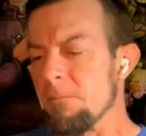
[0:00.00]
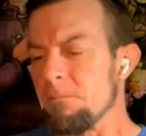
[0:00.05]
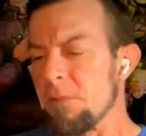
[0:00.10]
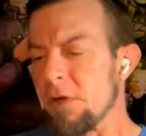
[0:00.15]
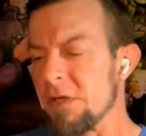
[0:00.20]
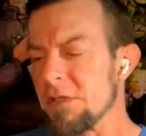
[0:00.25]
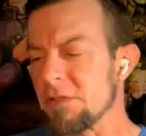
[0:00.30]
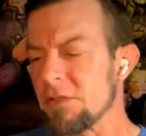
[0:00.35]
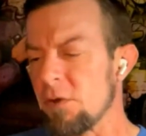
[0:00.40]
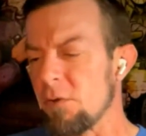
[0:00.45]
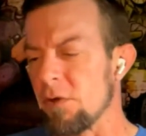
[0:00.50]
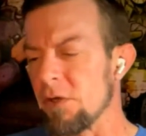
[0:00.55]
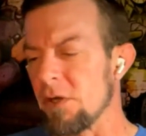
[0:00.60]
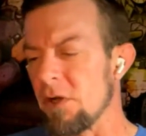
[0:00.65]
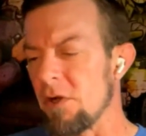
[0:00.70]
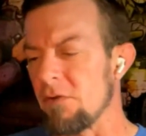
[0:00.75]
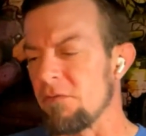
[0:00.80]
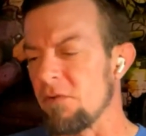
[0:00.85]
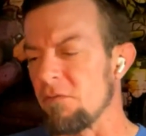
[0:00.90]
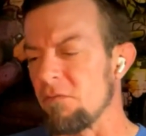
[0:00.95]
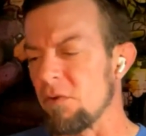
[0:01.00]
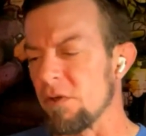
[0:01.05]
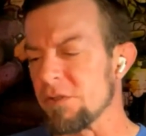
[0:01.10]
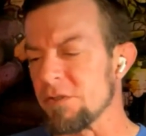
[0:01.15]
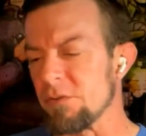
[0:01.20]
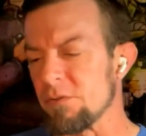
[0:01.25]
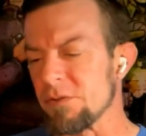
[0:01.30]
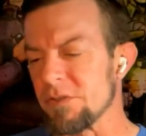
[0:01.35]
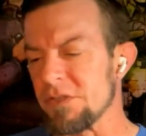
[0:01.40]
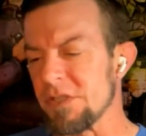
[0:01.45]
But going off of what
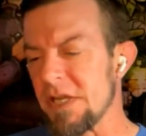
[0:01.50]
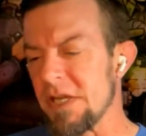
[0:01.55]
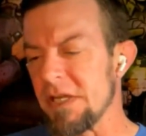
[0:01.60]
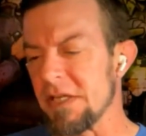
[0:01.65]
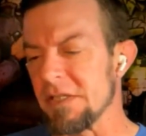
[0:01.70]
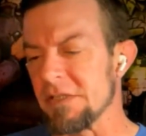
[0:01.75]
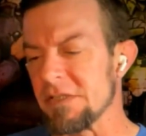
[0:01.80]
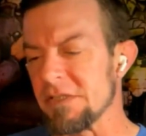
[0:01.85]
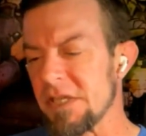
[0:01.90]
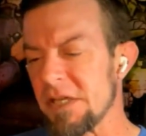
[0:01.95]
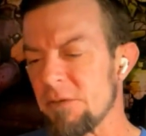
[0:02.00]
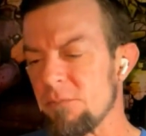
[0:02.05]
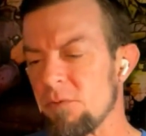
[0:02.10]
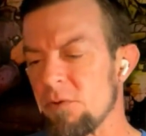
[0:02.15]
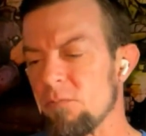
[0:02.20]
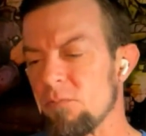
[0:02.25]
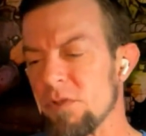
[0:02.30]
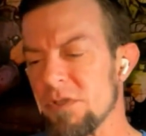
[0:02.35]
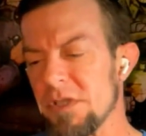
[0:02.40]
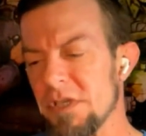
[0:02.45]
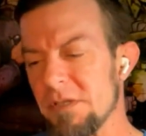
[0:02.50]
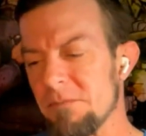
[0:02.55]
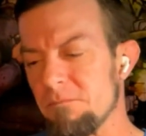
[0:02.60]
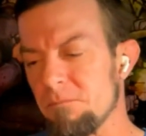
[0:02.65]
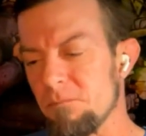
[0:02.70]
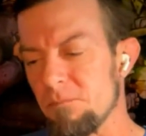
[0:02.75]
you were saying, the second one would